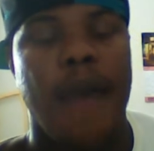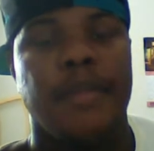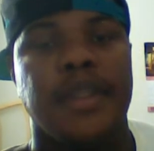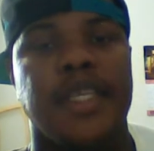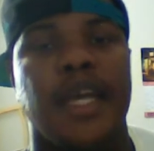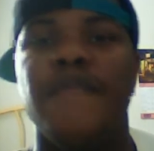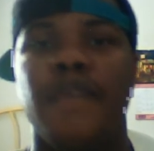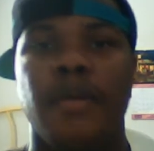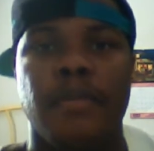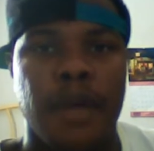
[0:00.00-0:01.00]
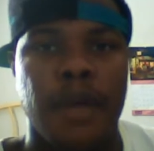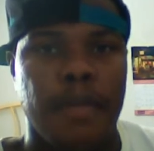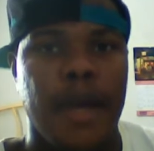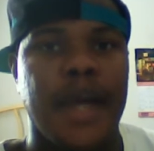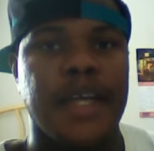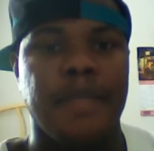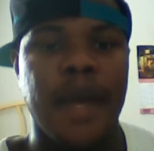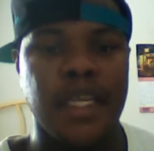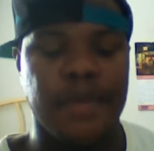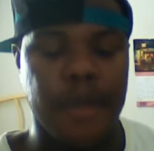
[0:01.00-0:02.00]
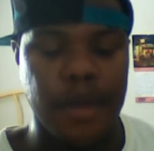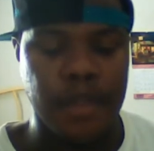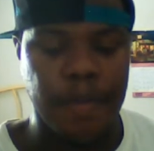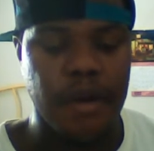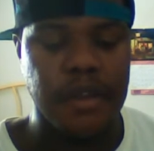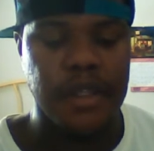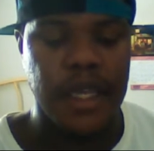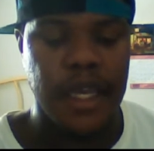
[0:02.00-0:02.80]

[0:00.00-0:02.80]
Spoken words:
tell you from my experience personally,